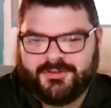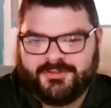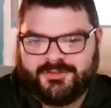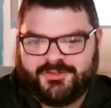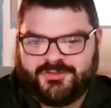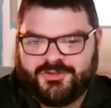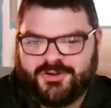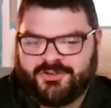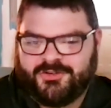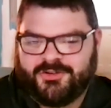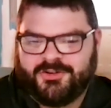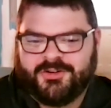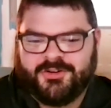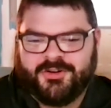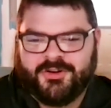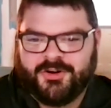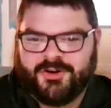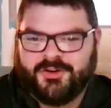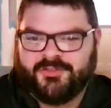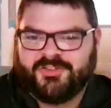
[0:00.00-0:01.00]
structure, your
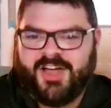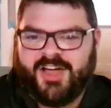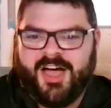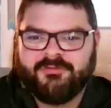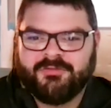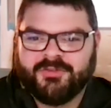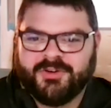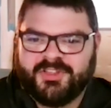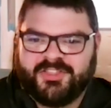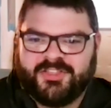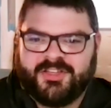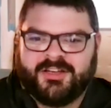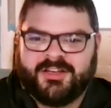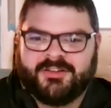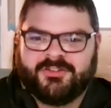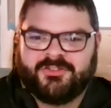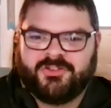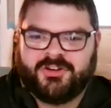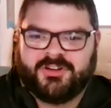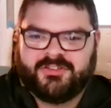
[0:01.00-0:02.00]
nerves,
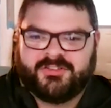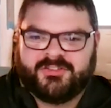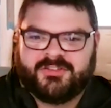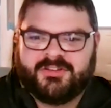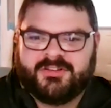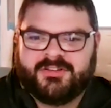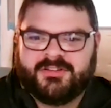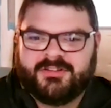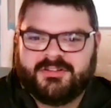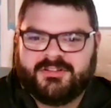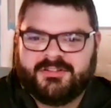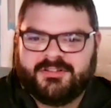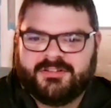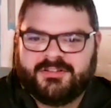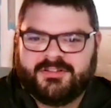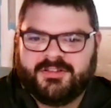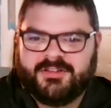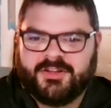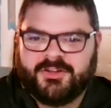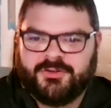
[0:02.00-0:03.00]
everything is just
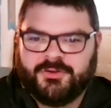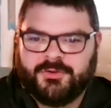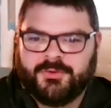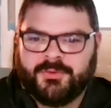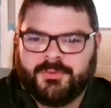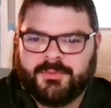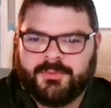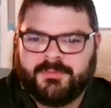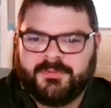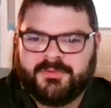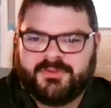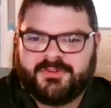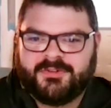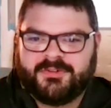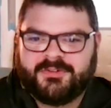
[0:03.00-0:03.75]
like you.